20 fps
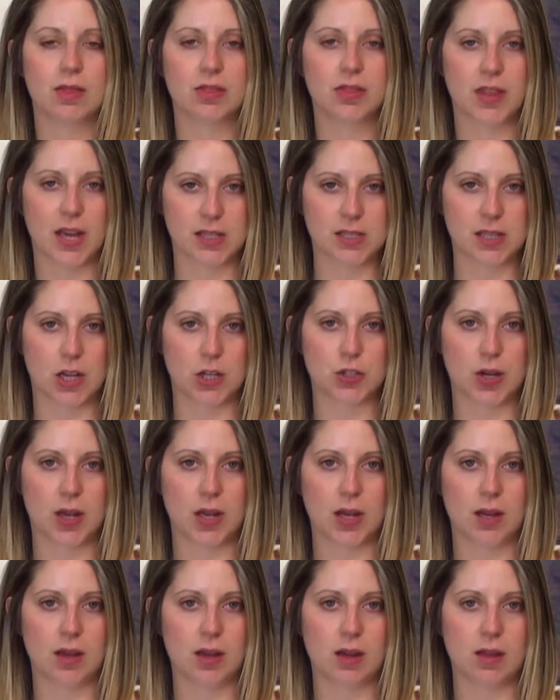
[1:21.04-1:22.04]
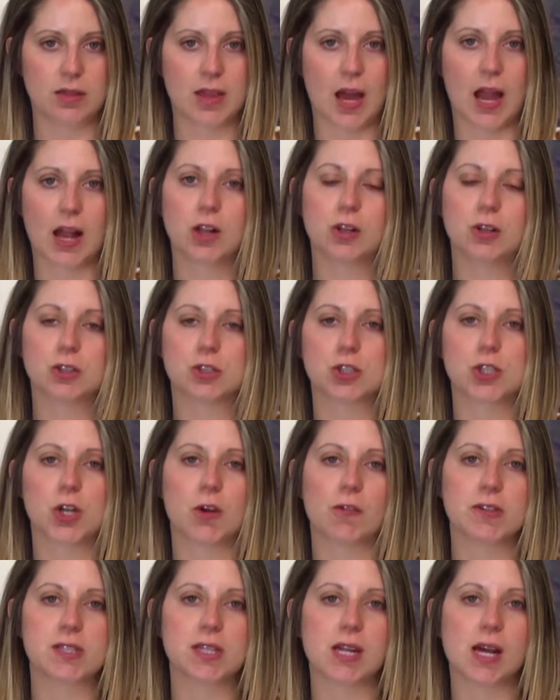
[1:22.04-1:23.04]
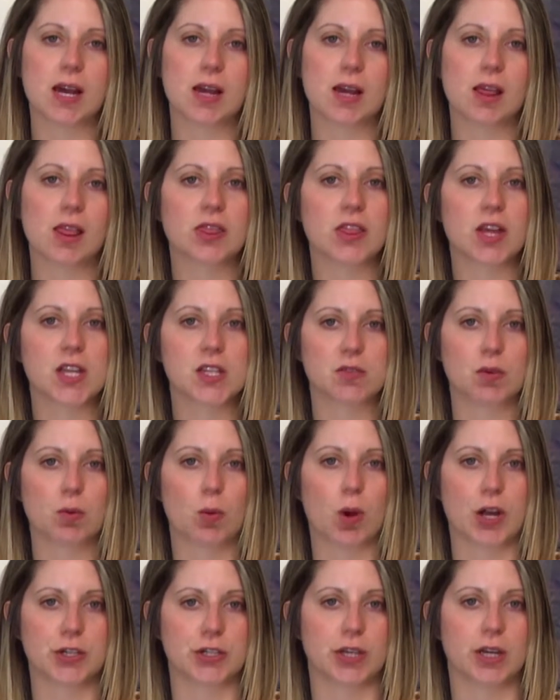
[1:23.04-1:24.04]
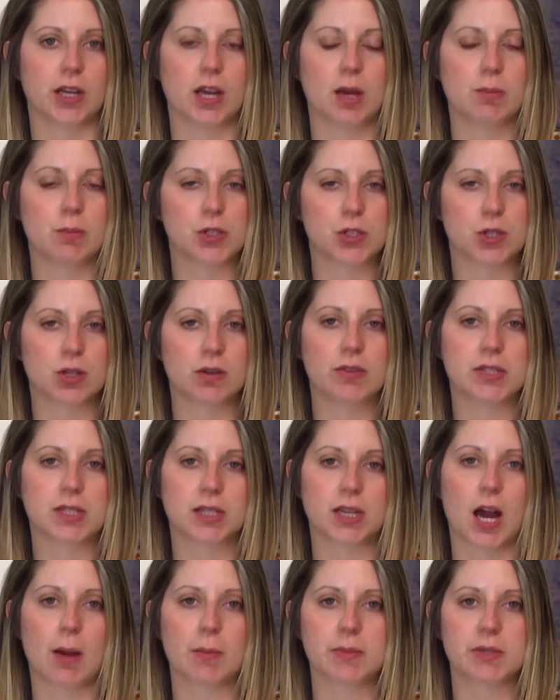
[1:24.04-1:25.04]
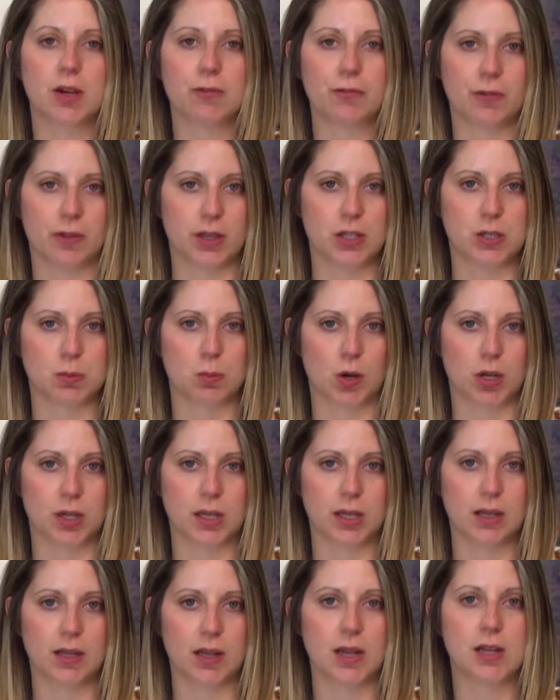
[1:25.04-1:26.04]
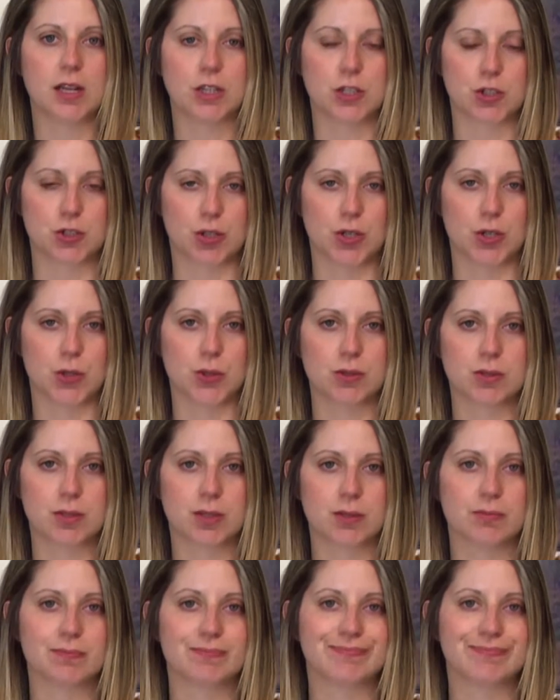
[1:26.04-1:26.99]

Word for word: Thanks, Andrea. That concludes our show for today. Thanks for watching, and be sure to visit Comtel for the latest market and industry news.